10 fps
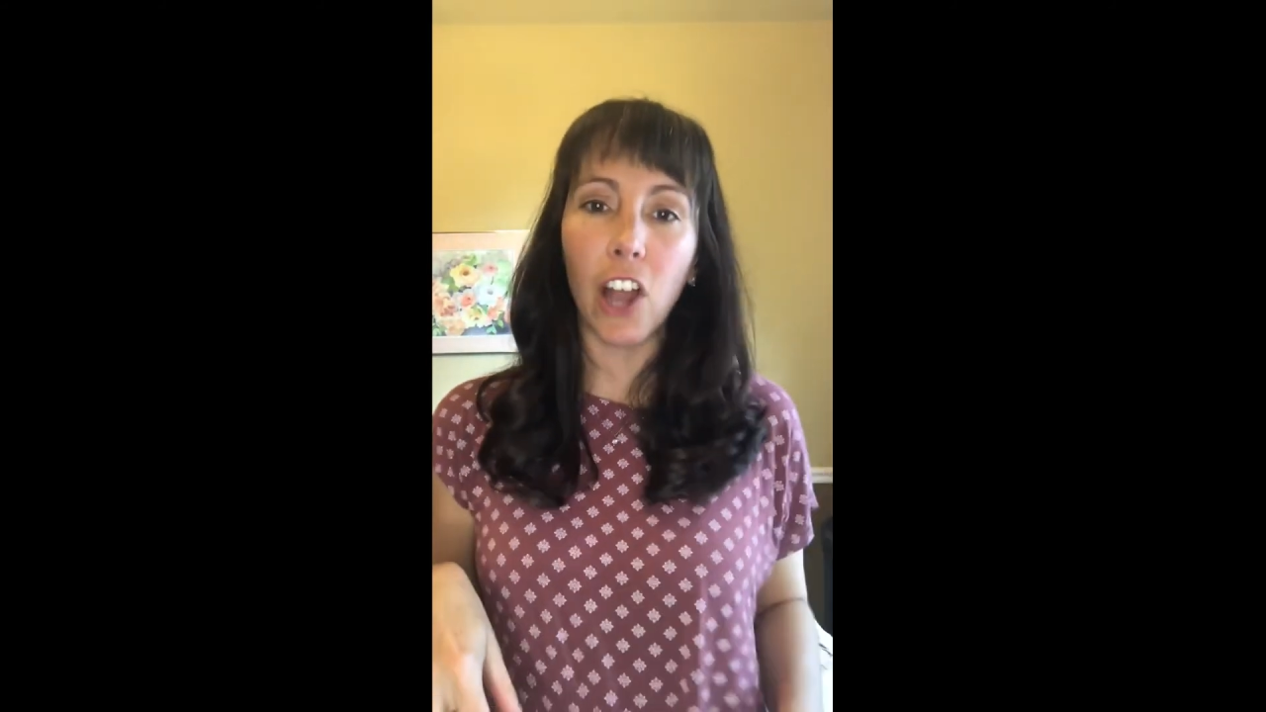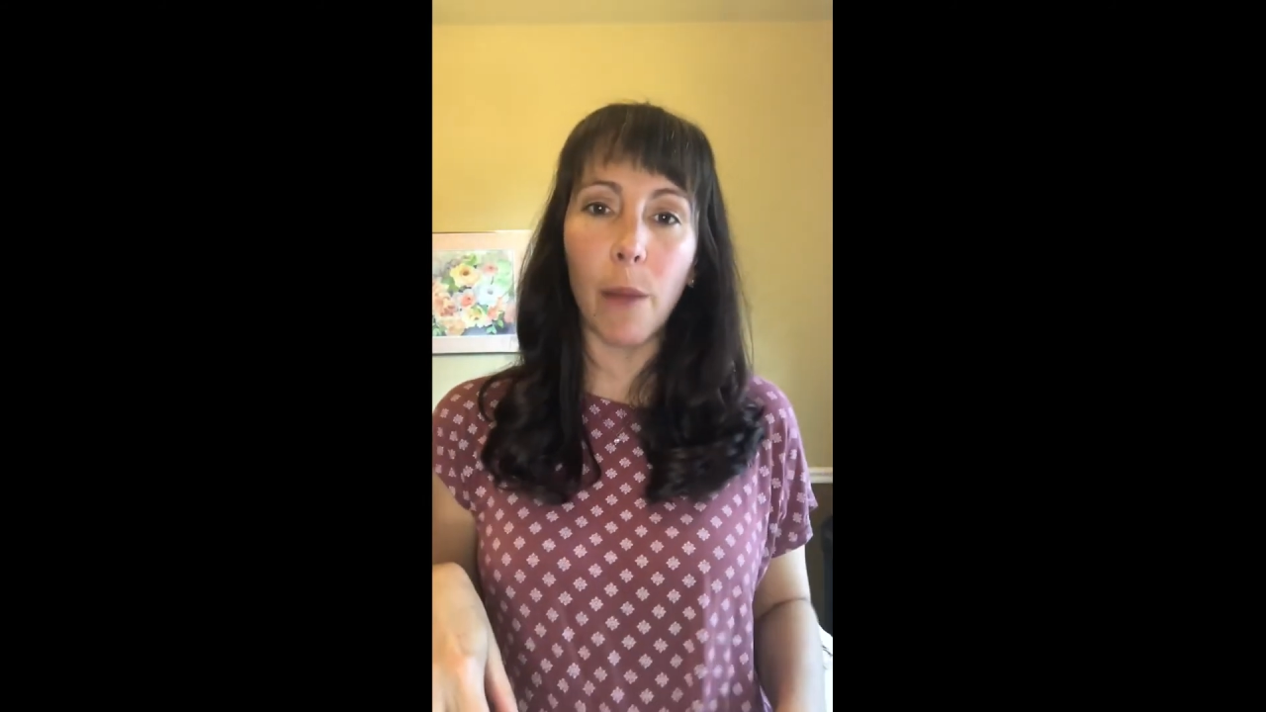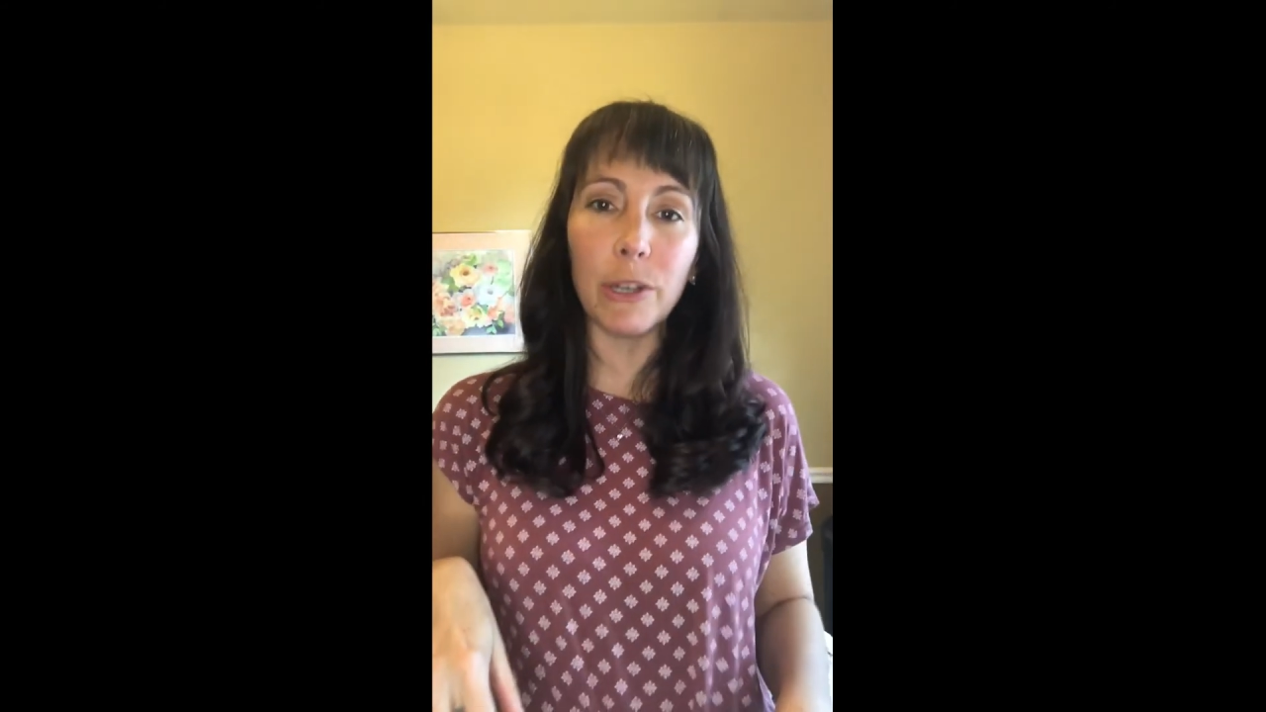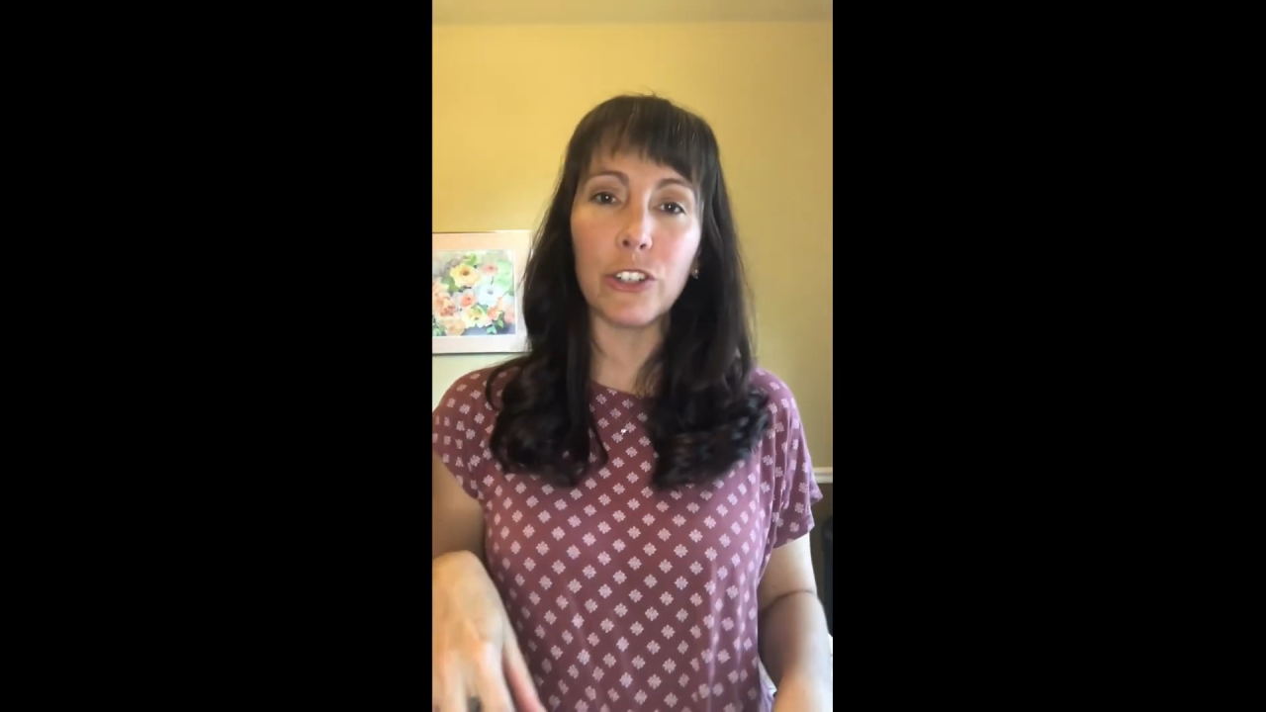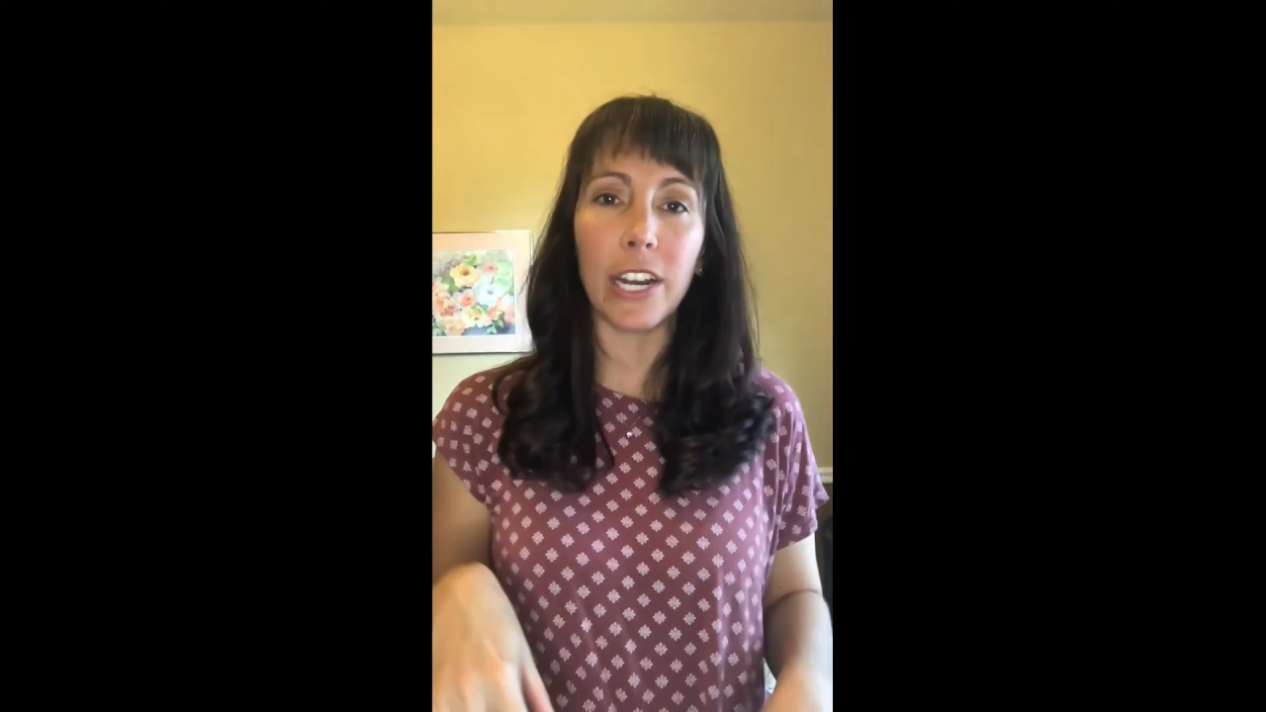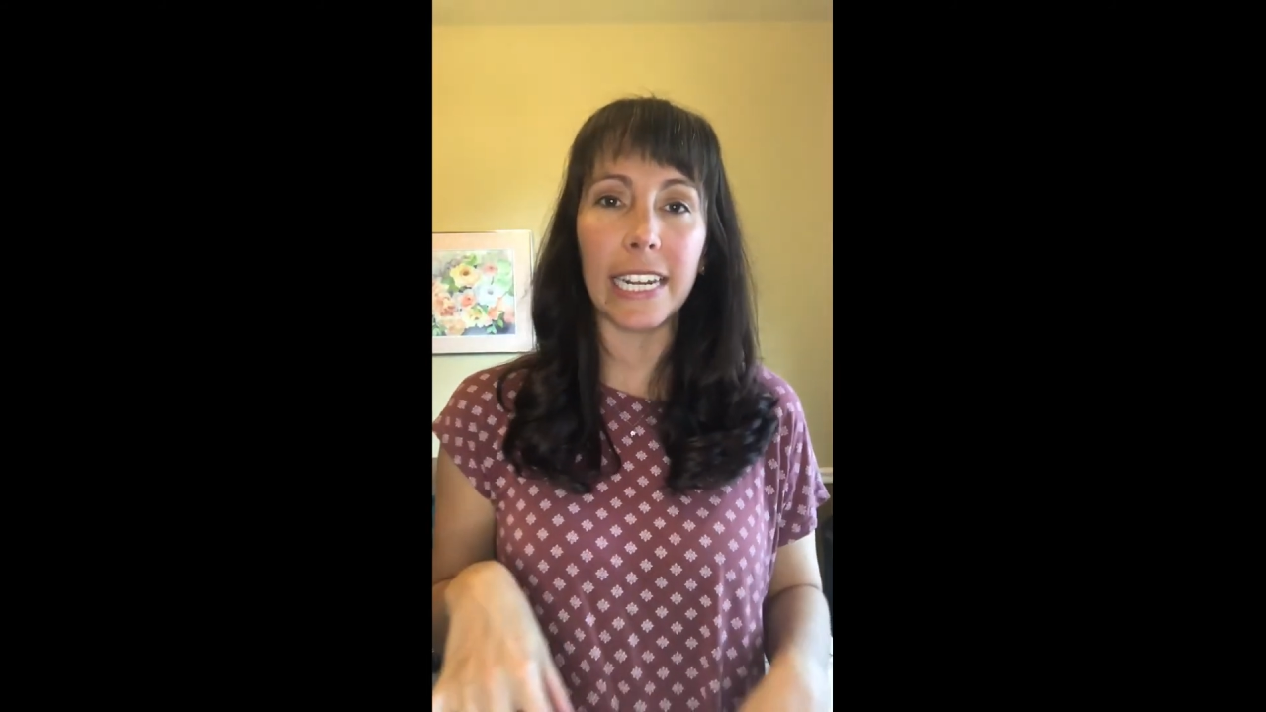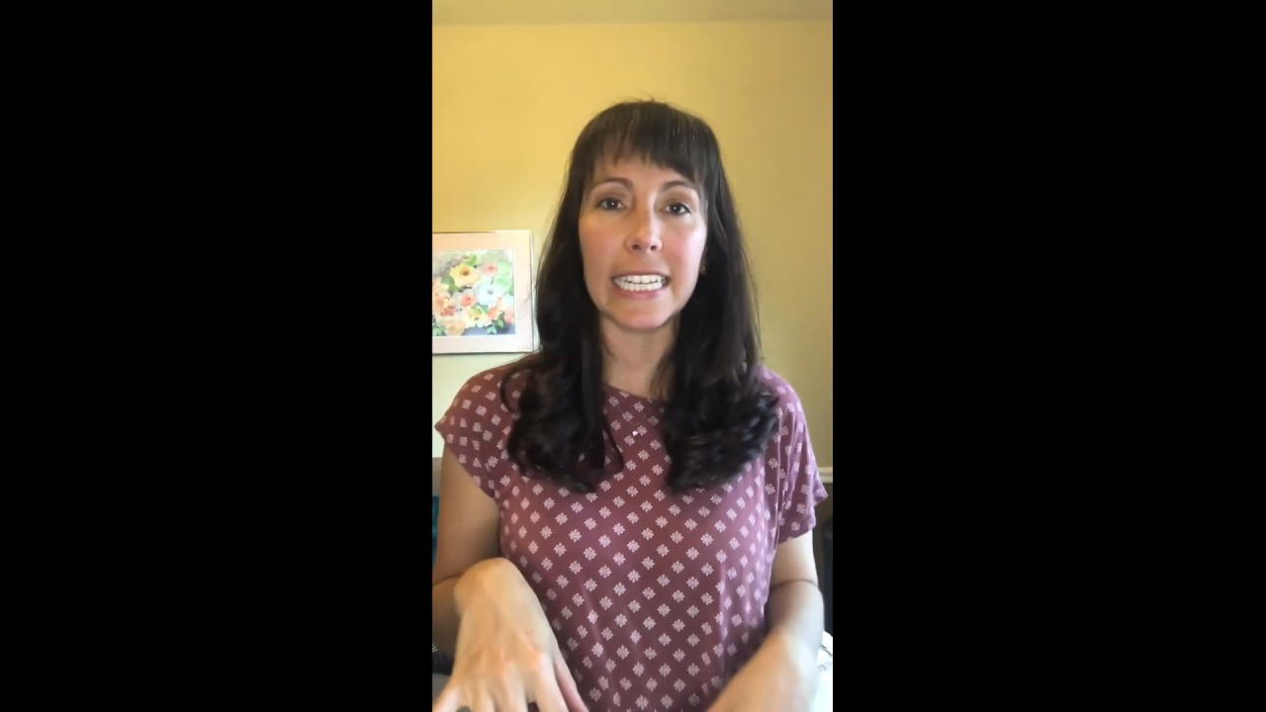common trend